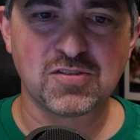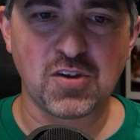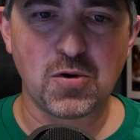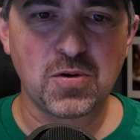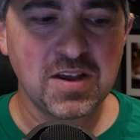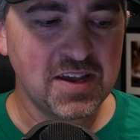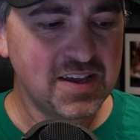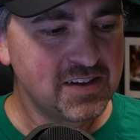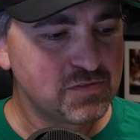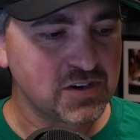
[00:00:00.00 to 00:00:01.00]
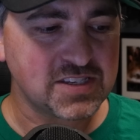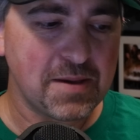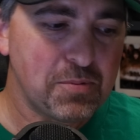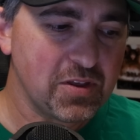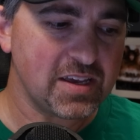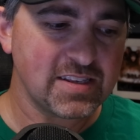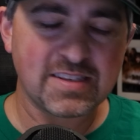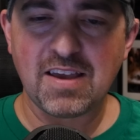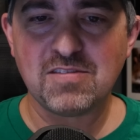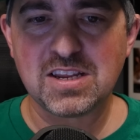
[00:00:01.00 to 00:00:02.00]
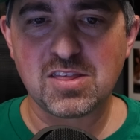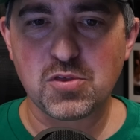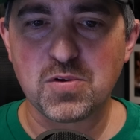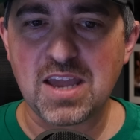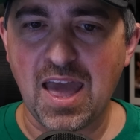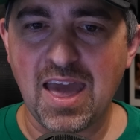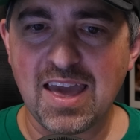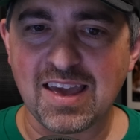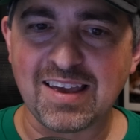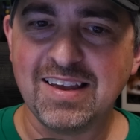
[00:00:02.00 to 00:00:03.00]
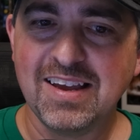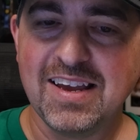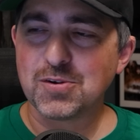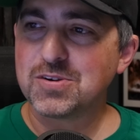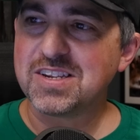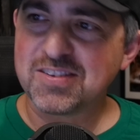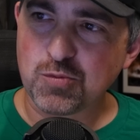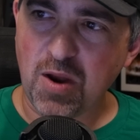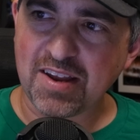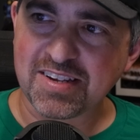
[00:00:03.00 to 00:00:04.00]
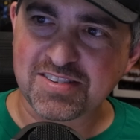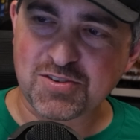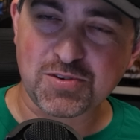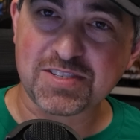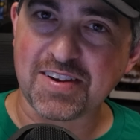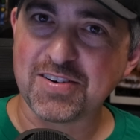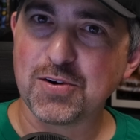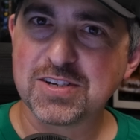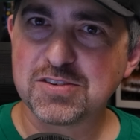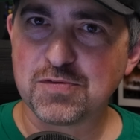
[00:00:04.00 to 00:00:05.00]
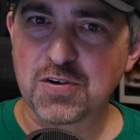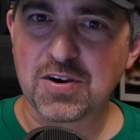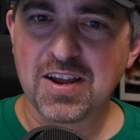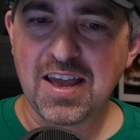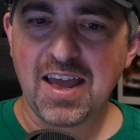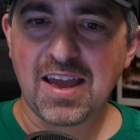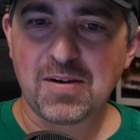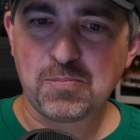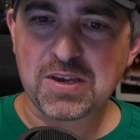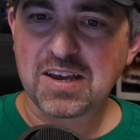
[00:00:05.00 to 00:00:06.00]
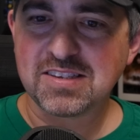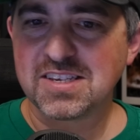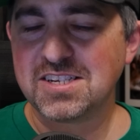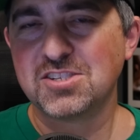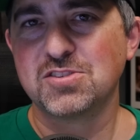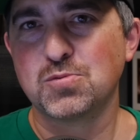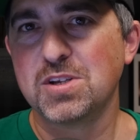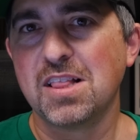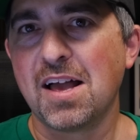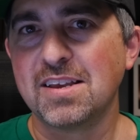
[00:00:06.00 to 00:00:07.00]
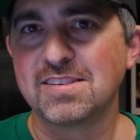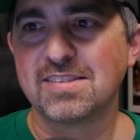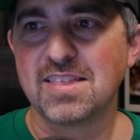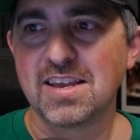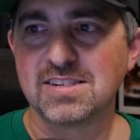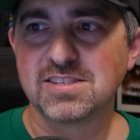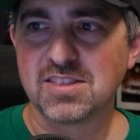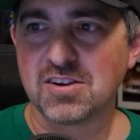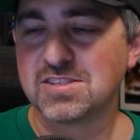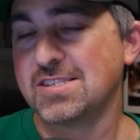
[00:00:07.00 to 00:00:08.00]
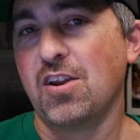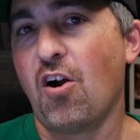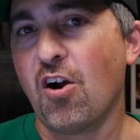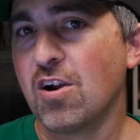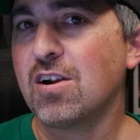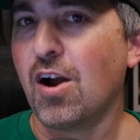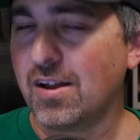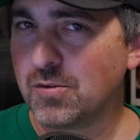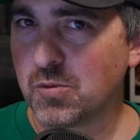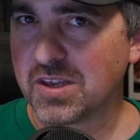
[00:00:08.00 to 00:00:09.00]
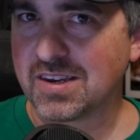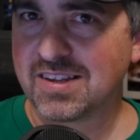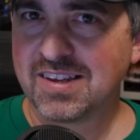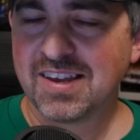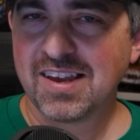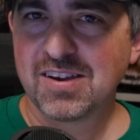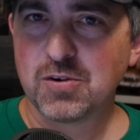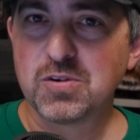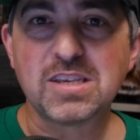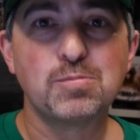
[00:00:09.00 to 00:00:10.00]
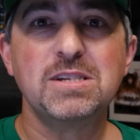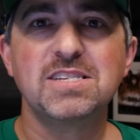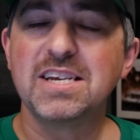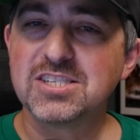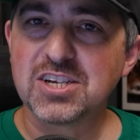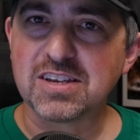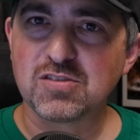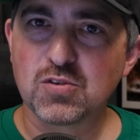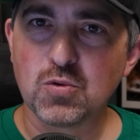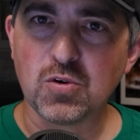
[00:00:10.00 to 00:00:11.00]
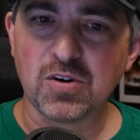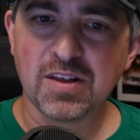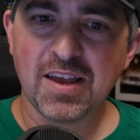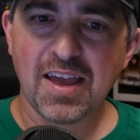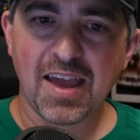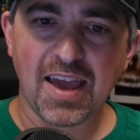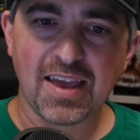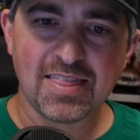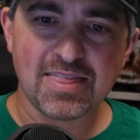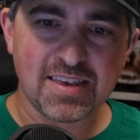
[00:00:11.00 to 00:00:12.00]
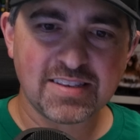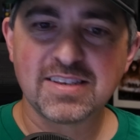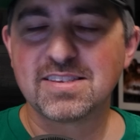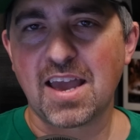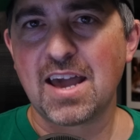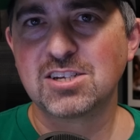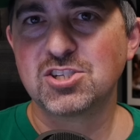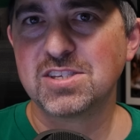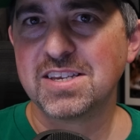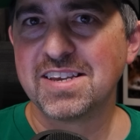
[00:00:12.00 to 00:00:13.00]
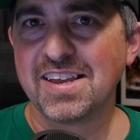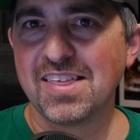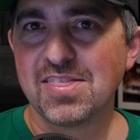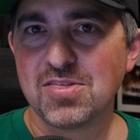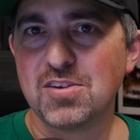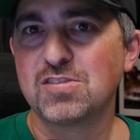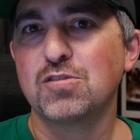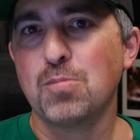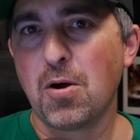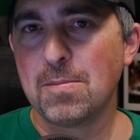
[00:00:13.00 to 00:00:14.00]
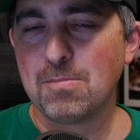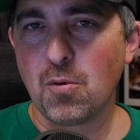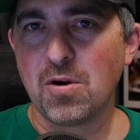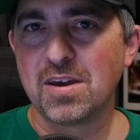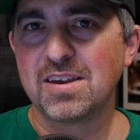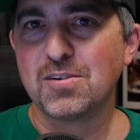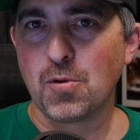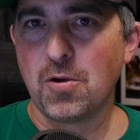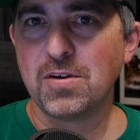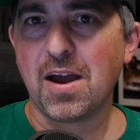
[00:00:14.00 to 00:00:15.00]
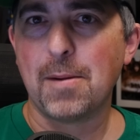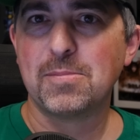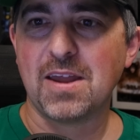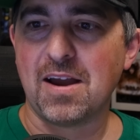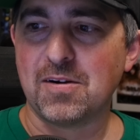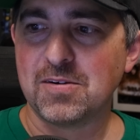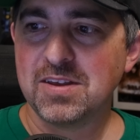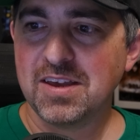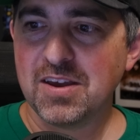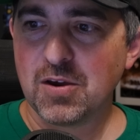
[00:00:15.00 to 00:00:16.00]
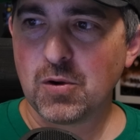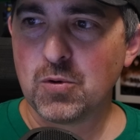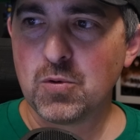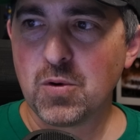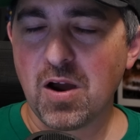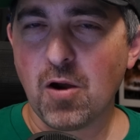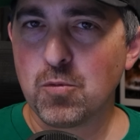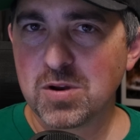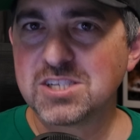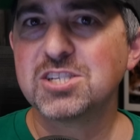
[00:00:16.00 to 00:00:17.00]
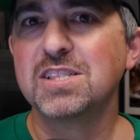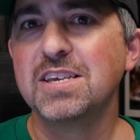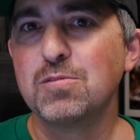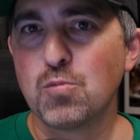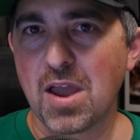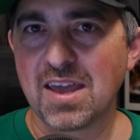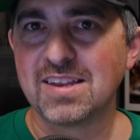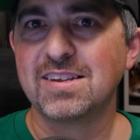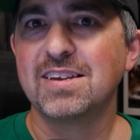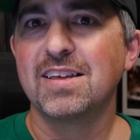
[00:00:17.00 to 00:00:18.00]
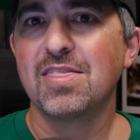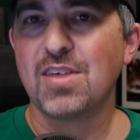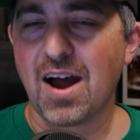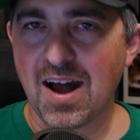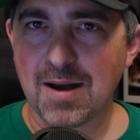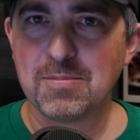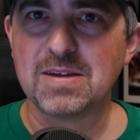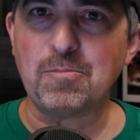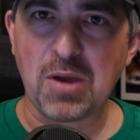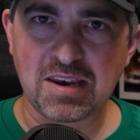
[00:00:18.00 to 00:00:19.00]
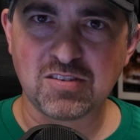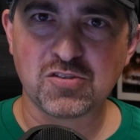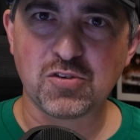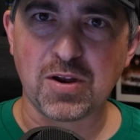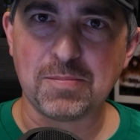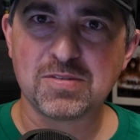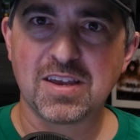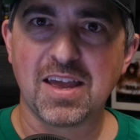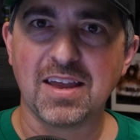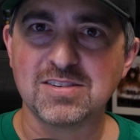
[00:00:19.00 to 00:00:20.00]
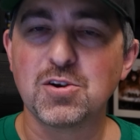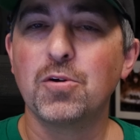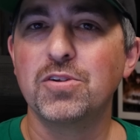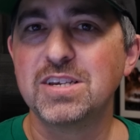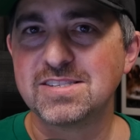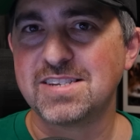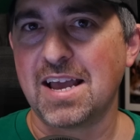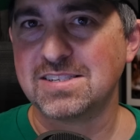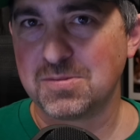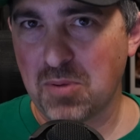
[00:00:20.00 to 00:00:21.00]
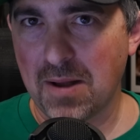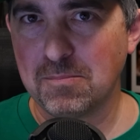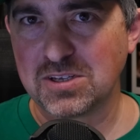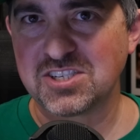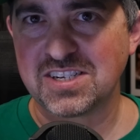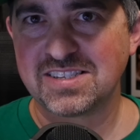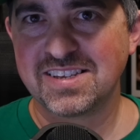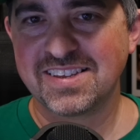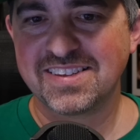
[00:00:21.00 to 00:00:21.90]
So, for example, in 73A, Tolkien is writing to his son Christopher because he just realized that there is an R. Unwin who he's been teaching at school, and this is actually the small boy grown up now who originally read the Hobbit manuscript and told his dad to publish it.